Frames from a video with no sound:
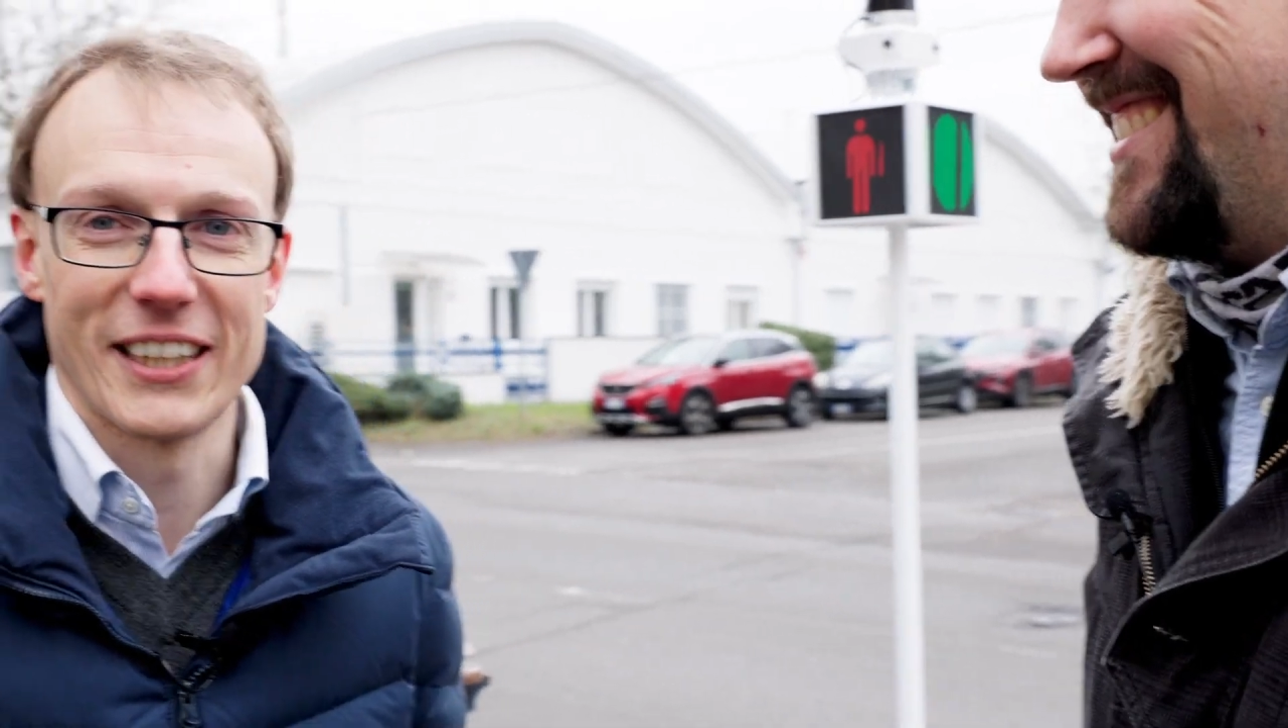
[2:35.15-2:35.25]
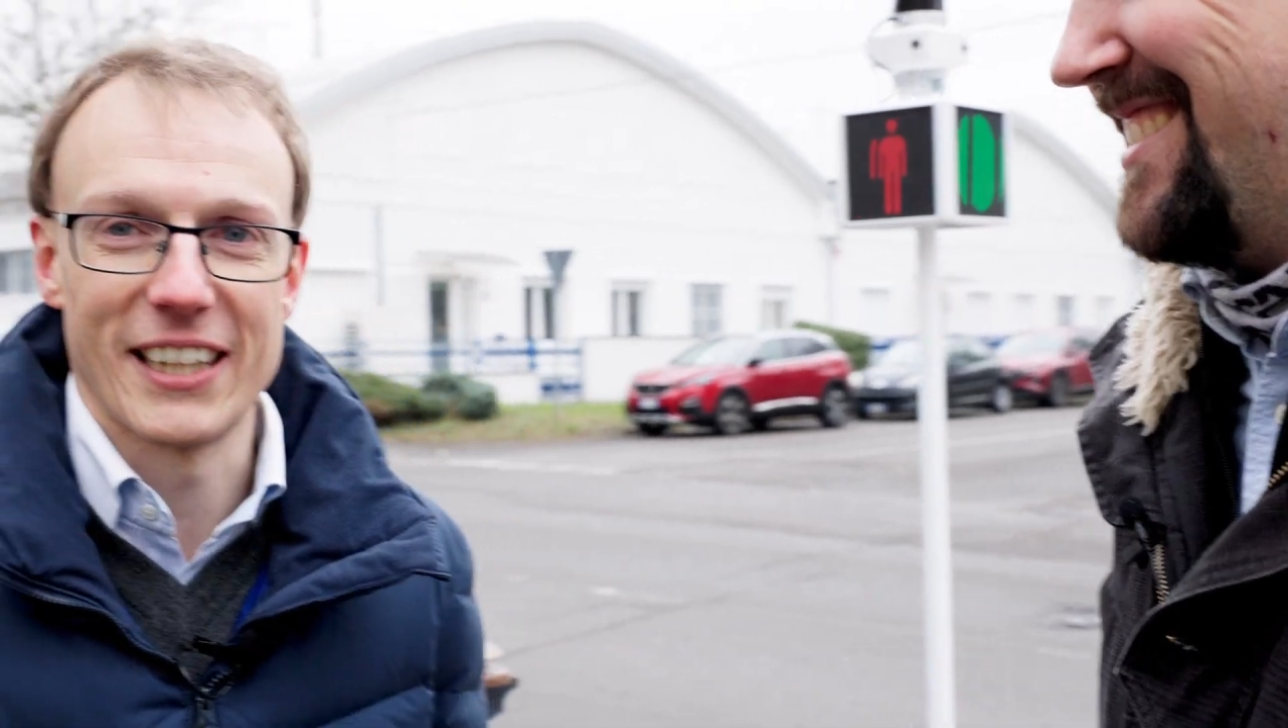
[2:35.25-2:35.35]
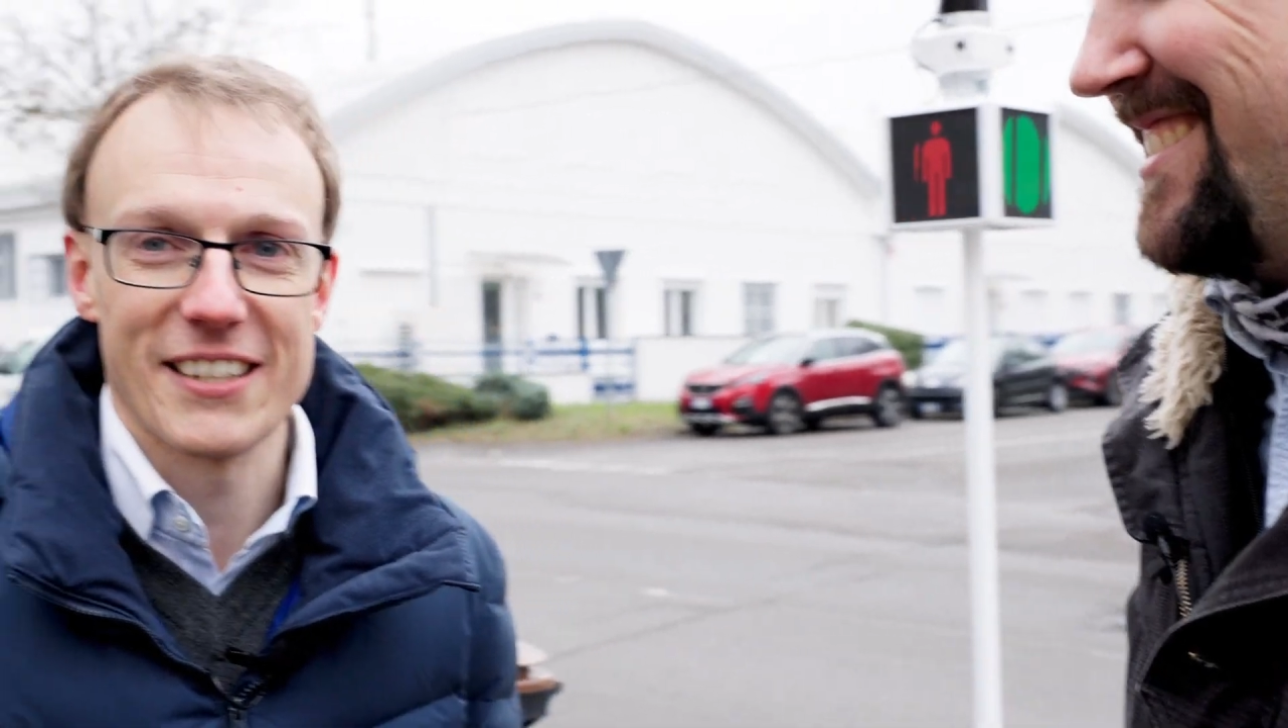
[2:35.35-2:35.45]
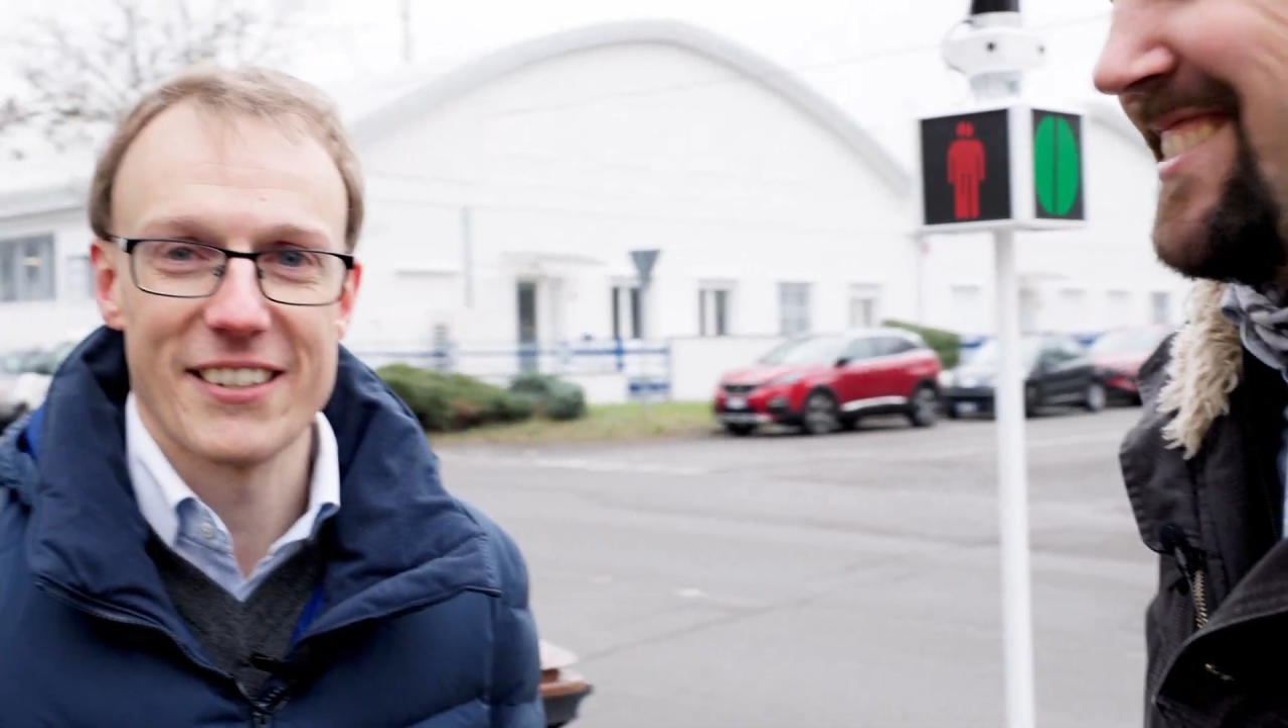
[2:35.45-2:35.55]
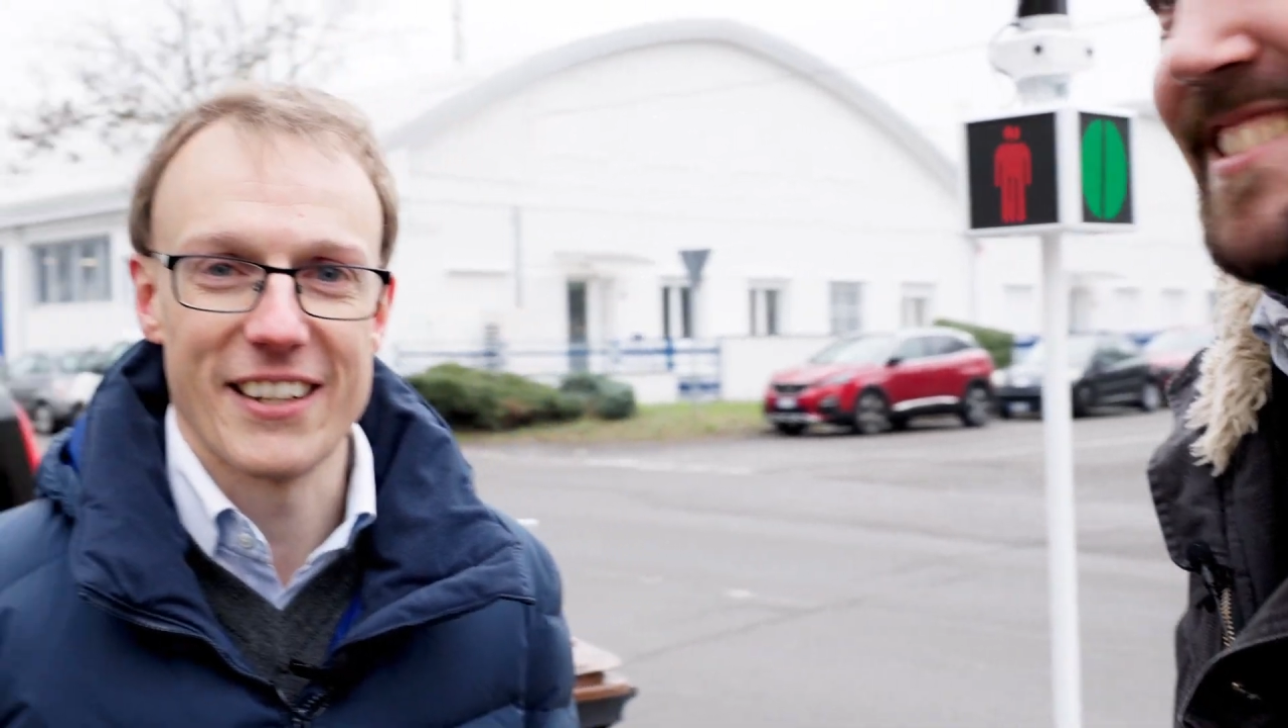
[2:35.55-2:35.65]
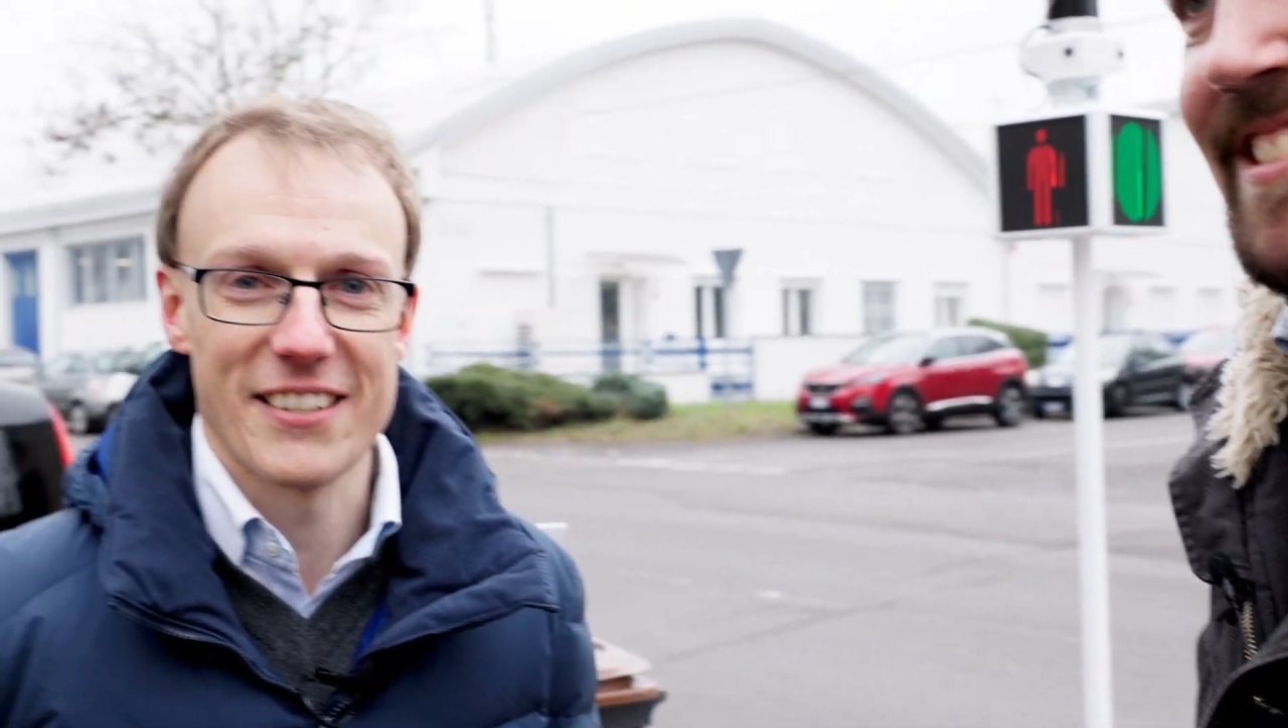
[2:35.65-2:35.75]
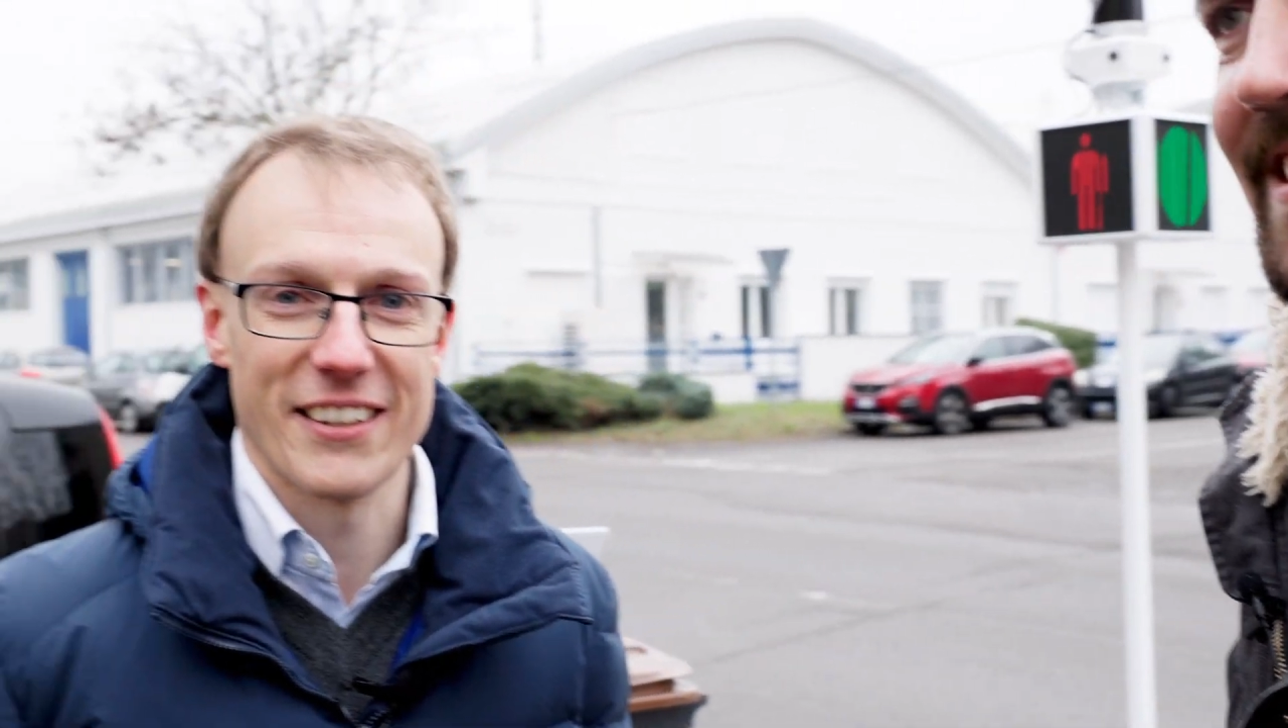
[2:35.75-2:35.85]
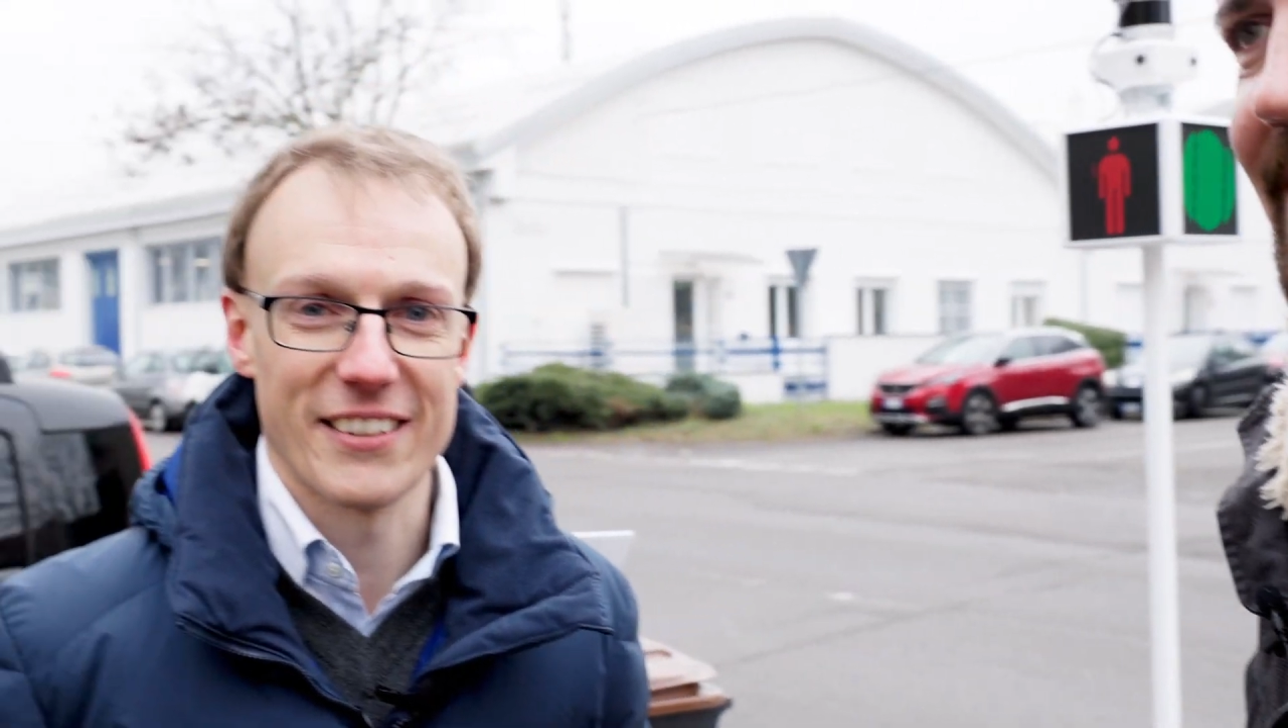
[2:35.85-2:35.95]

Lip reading: cars. Yes,